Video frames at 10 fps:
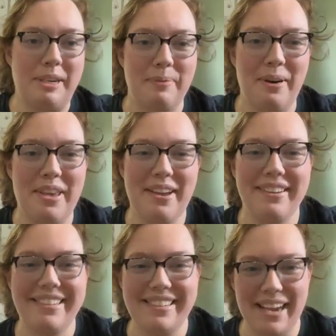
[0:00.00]
as much money
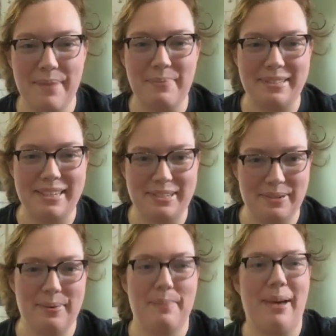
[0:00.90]
on tape as i
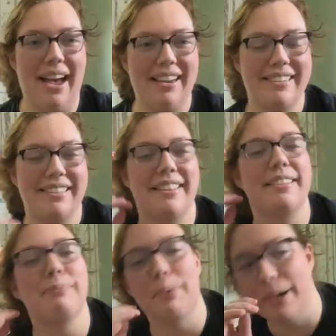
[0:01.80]
do on packages at
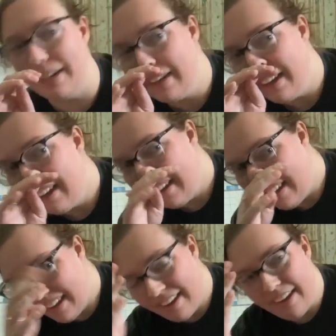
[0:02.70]
this point
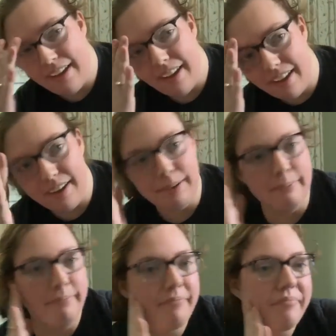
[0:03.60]

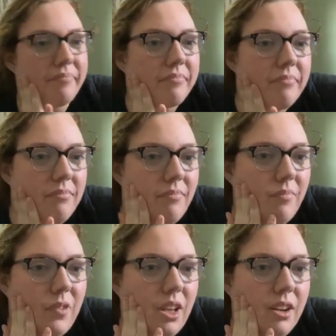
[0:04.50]
um,
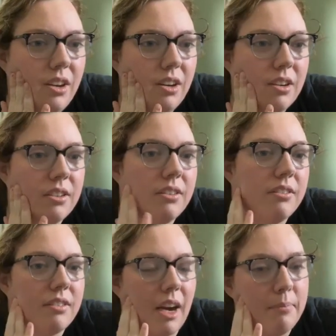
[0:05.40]
oh,
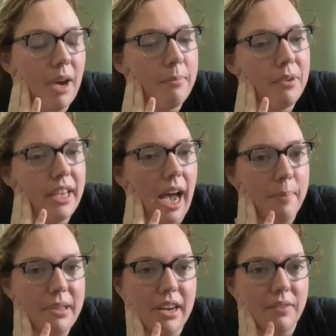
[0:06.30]
I'm I'm really
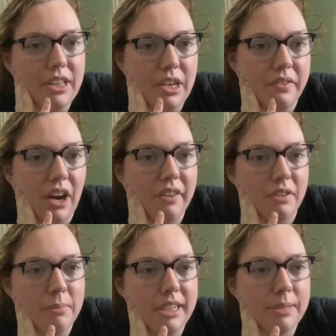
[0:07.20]
happy that everything you've gotten
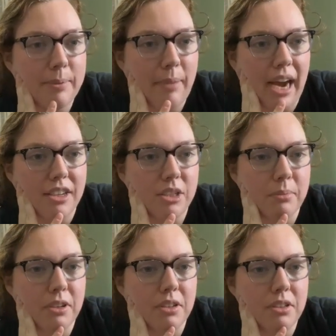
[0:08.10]
from me has been packed
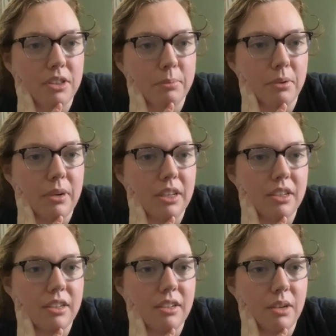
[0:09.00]
super super
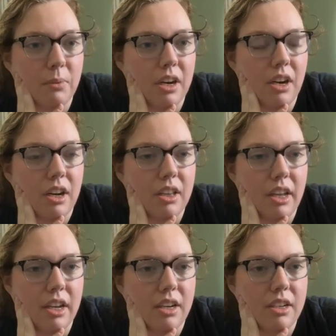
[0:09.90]
well and and whatnot.
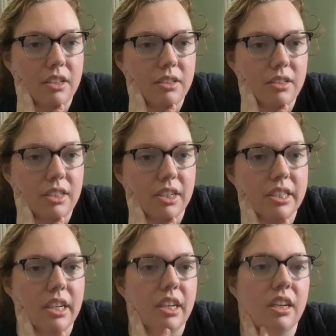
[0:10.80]
Like
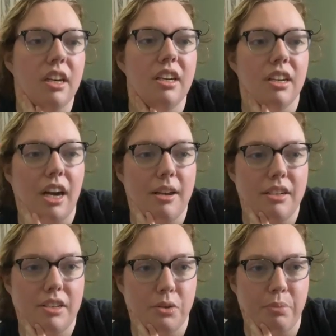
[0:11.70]
seriously, I
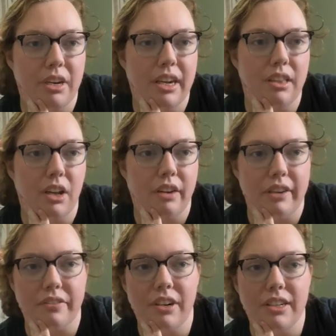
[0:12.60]
I do put a lot
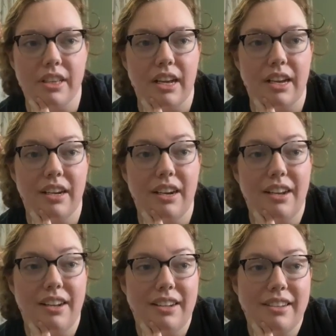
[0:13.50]
of effort into that.
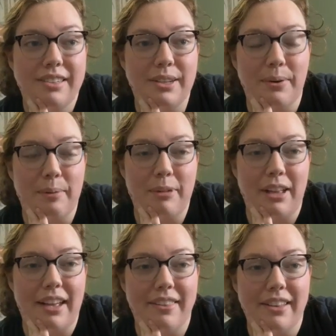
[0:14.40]
So I'm
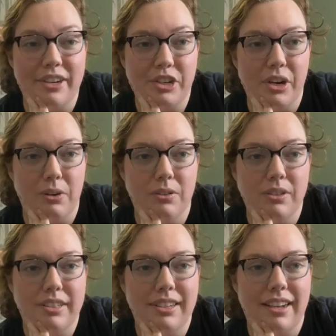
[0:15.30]
glad that it
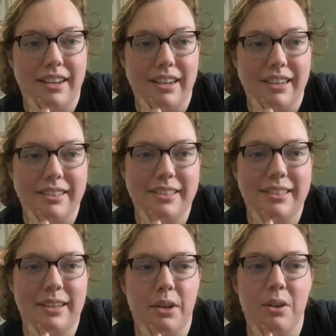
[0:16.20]
shows. And
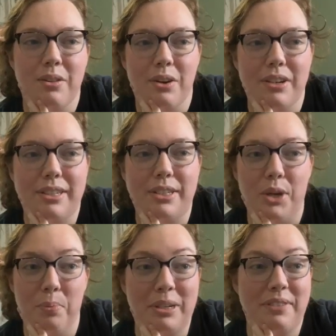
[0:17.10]
yes, Heather, there is
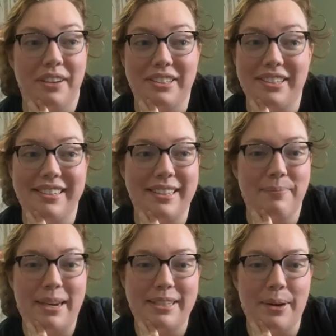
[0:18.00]
so much vengeance
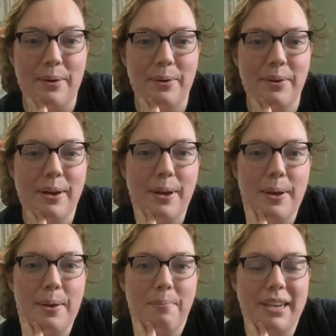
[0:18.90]
in my tone
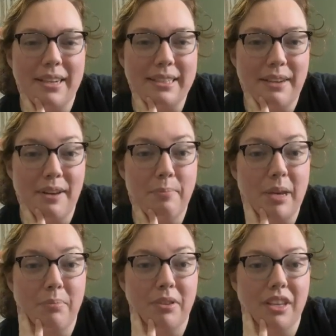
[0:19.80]
because I've had
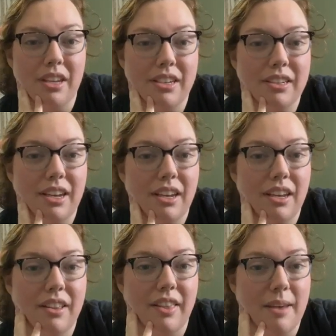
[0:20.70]
people that
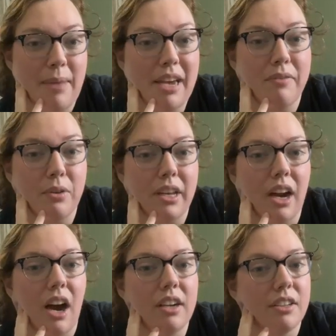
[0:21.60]
they may have
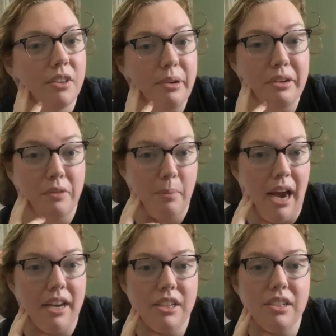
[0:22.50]
only gotten three or four
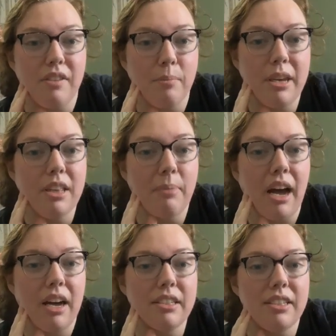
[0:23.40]
packages from me in the
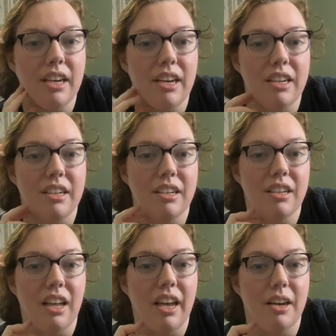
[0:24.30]
past
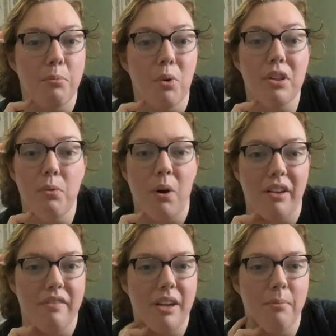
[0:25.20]
and like more than
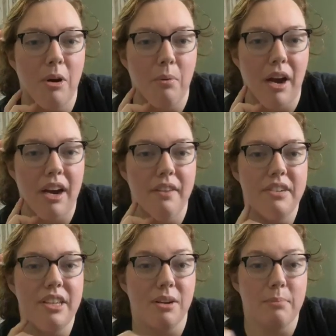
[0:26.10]
one of them
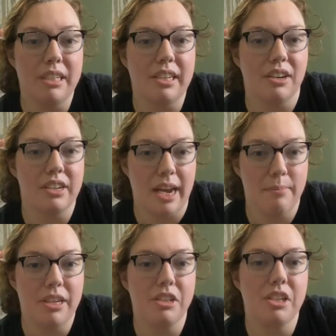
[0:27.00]
arrived either missing or
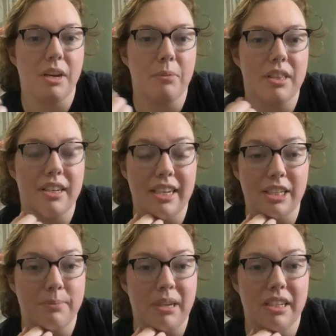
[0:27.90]
damaged and what that
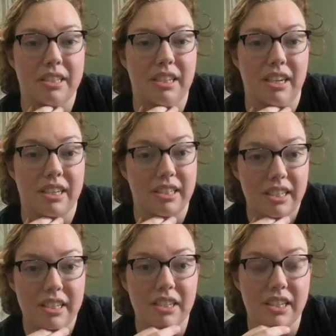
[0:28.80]
tells me is that
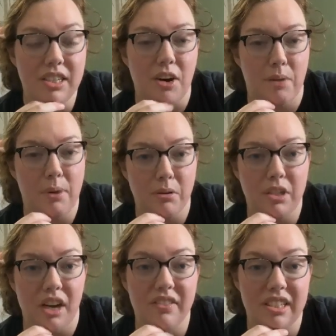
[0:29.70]
consistently certain
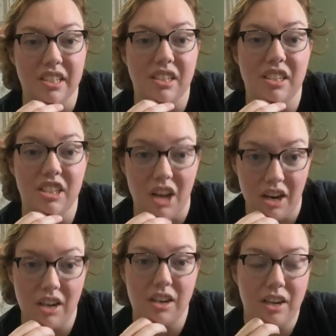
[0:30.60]
post offices
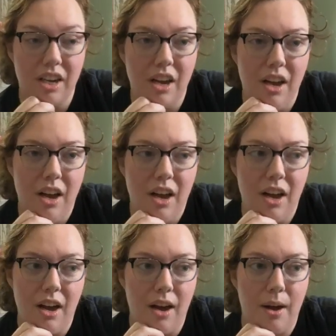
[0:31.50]
suck
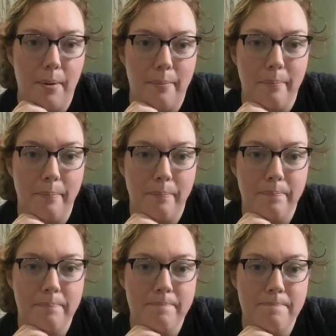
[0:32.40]

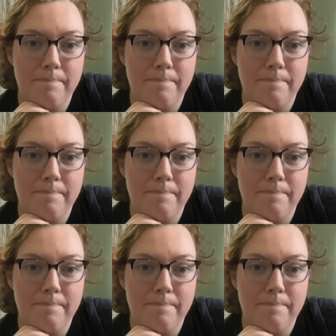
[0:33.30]
um